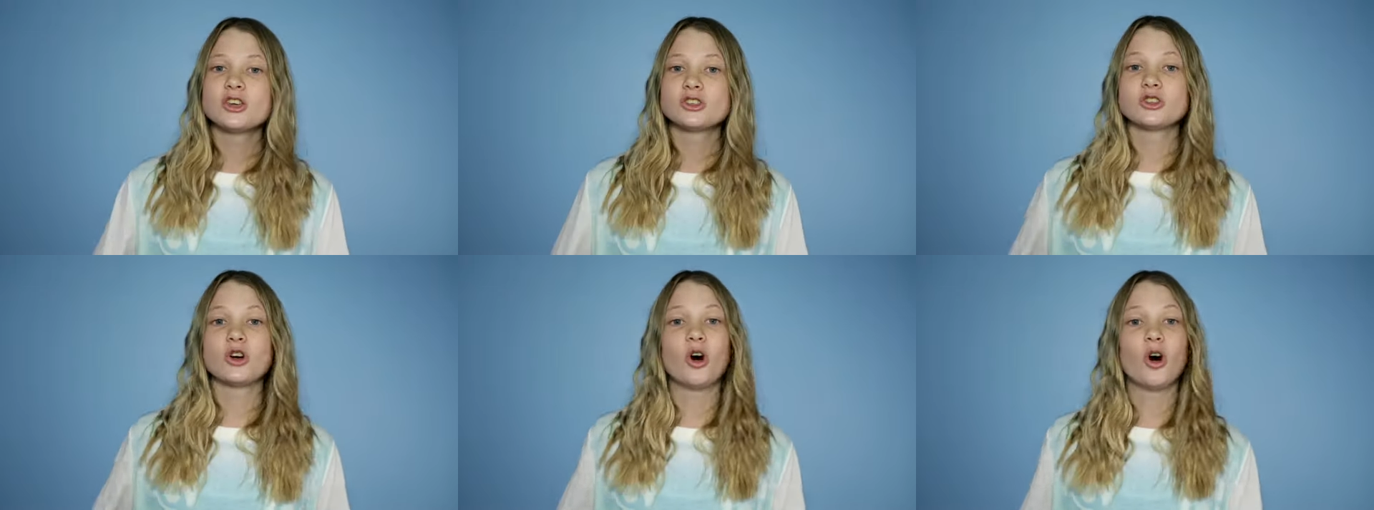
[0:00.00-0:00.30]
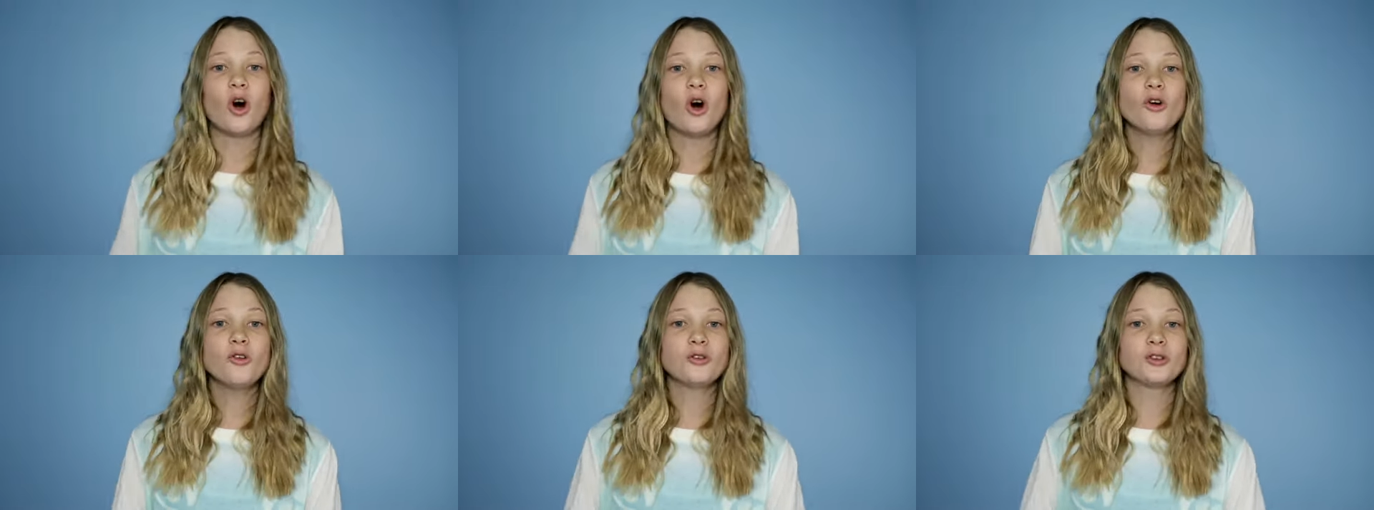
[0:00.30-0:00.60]
So
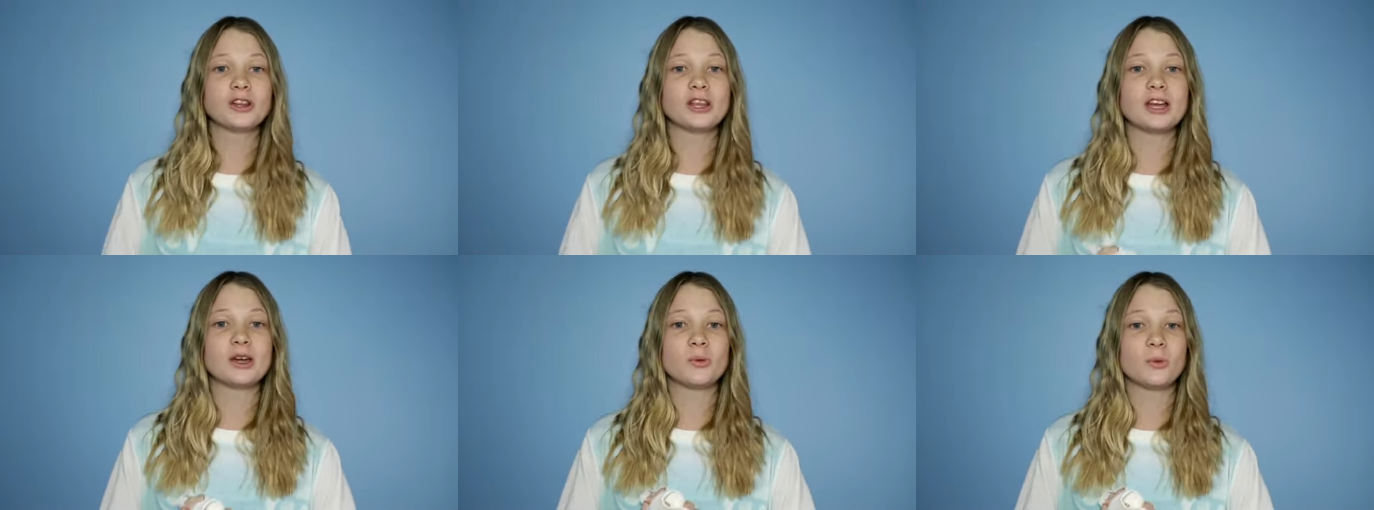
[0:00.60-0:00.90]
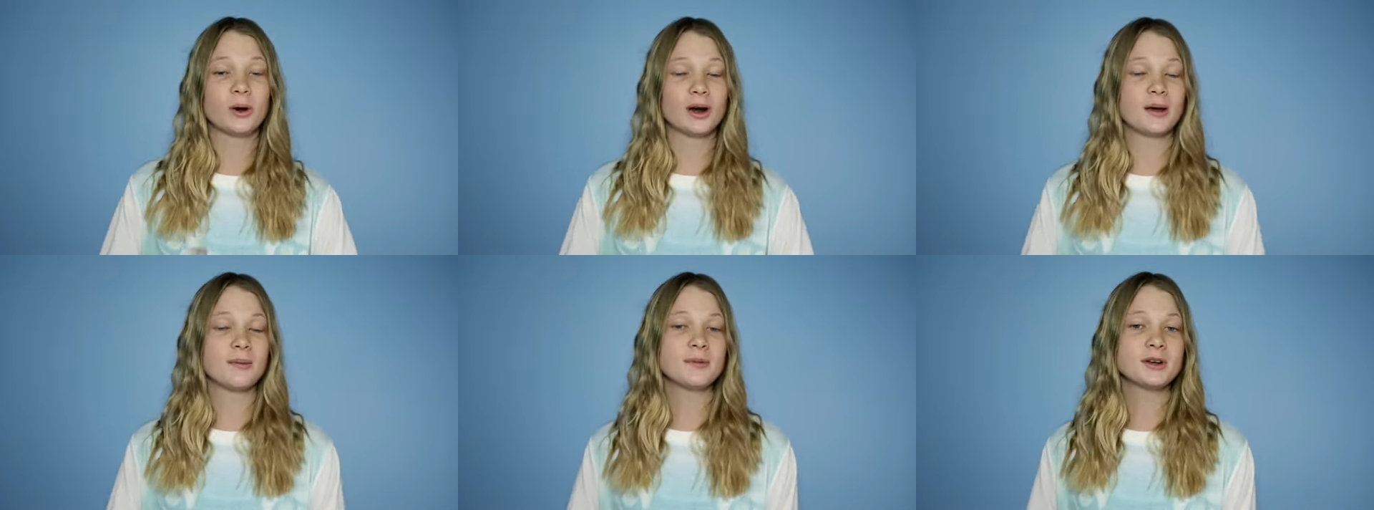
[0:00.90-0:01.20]
hopefully
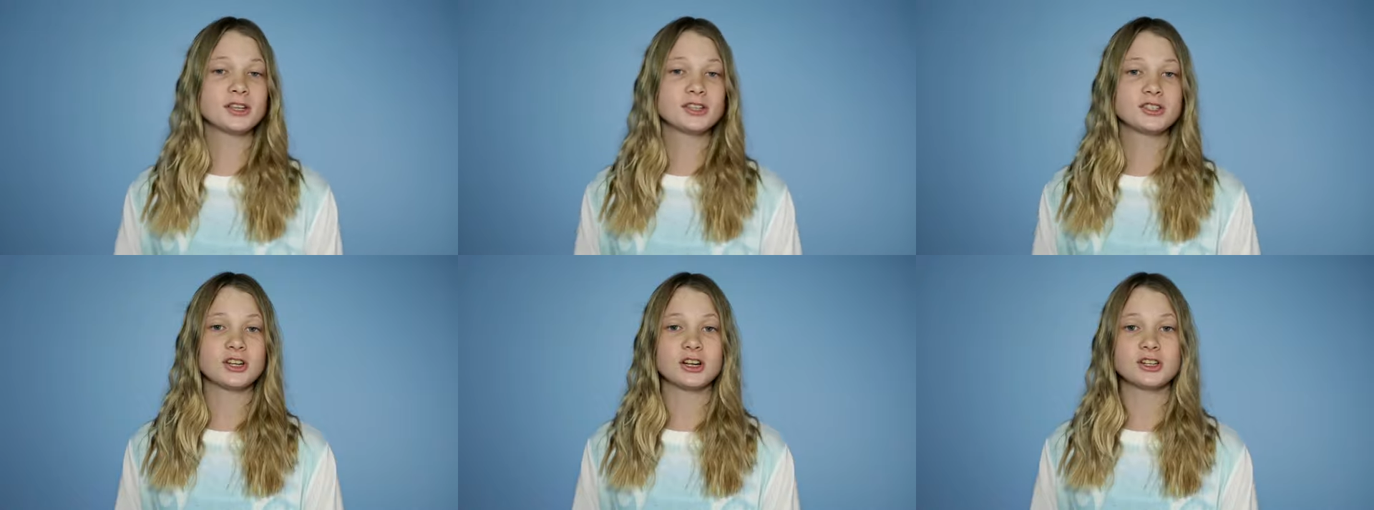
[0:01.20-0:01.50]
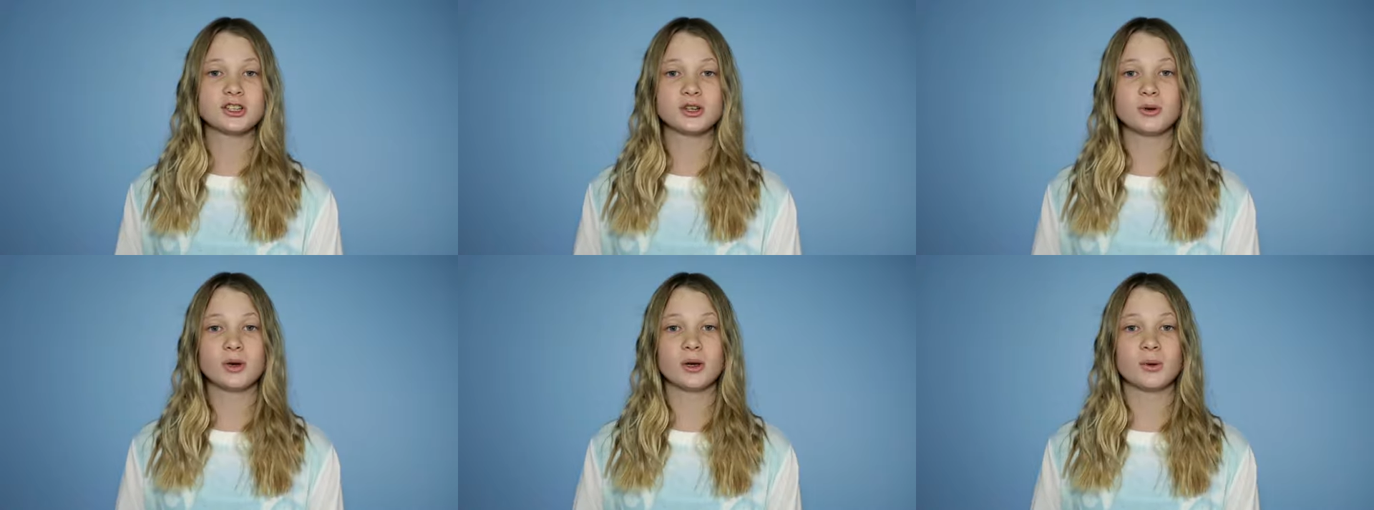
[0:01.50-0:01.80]
what I'm going to
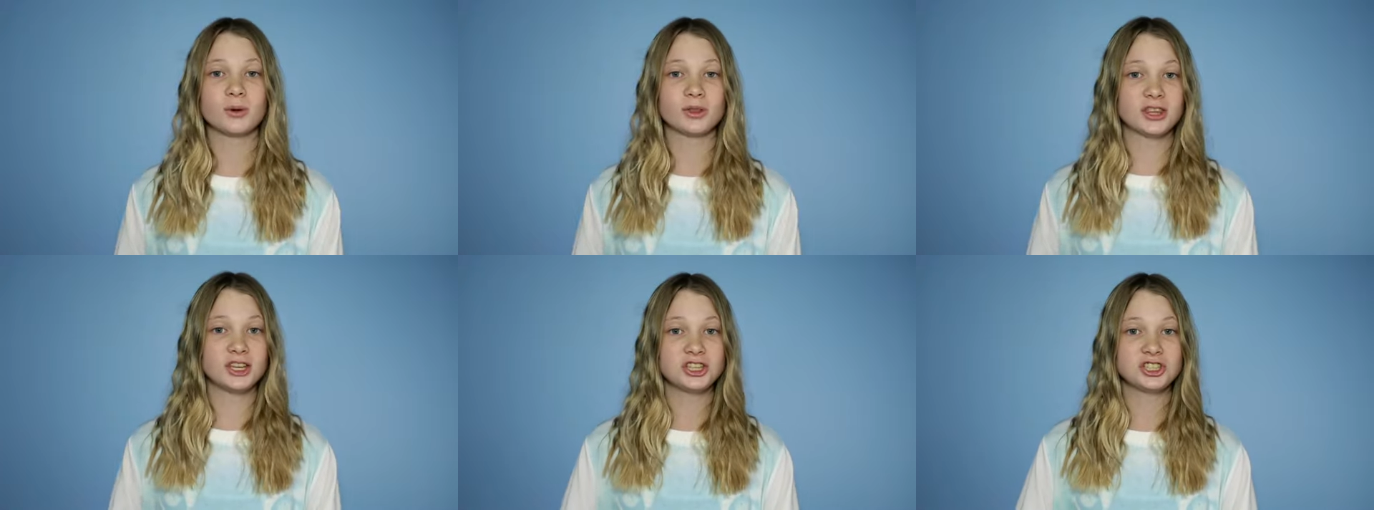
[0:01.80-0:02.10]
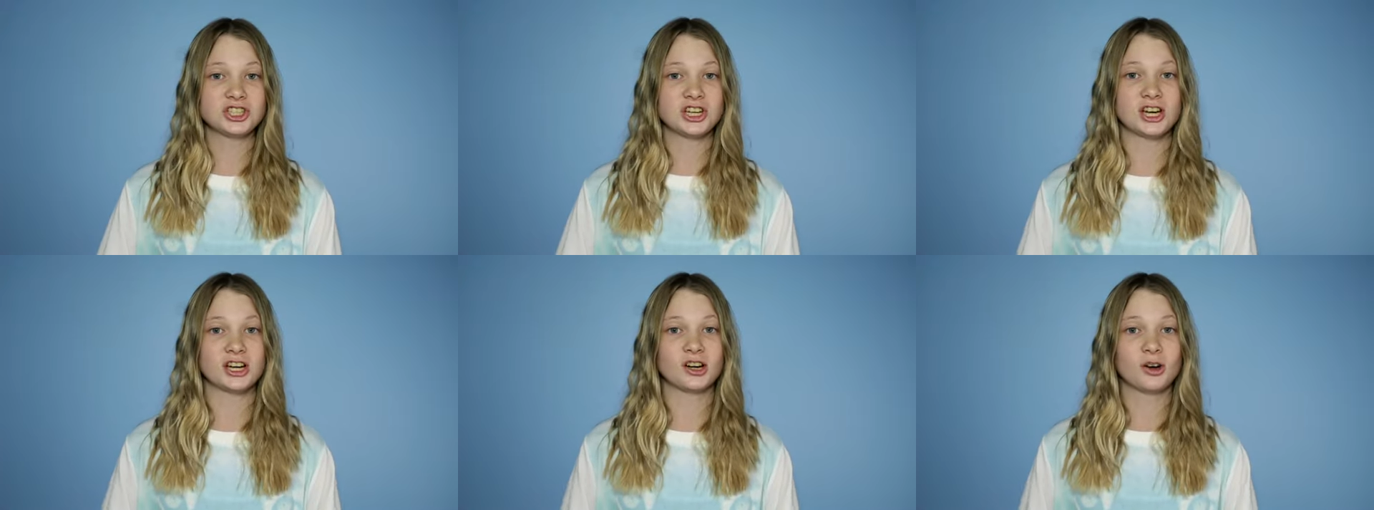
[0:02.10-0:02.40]
start doing with this
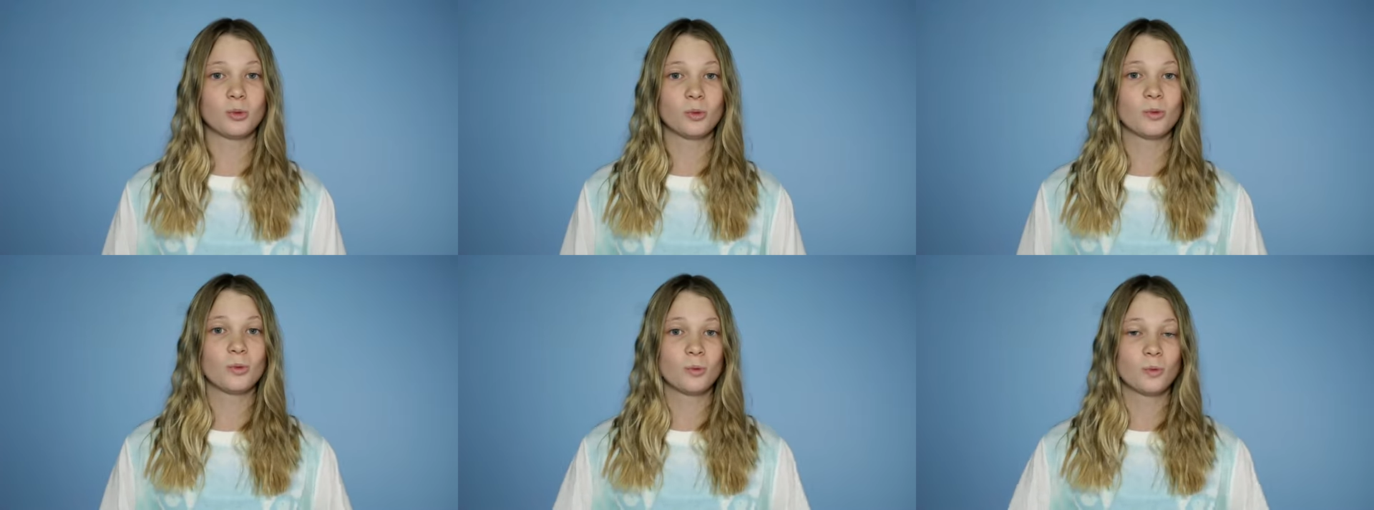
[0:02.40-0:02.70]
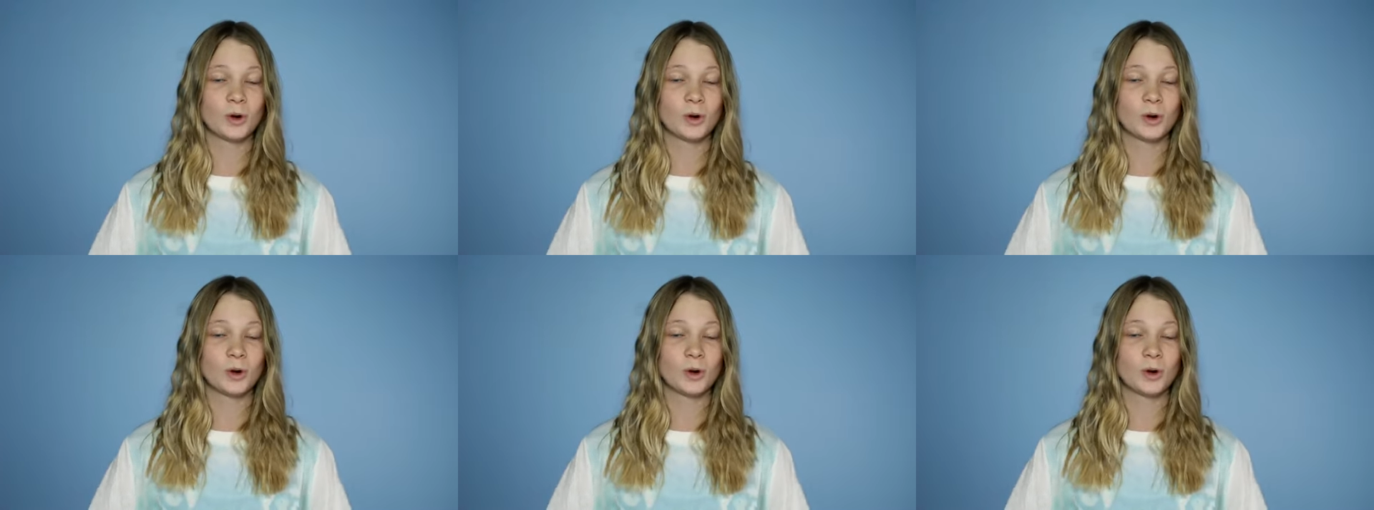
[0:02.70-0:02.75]
channel,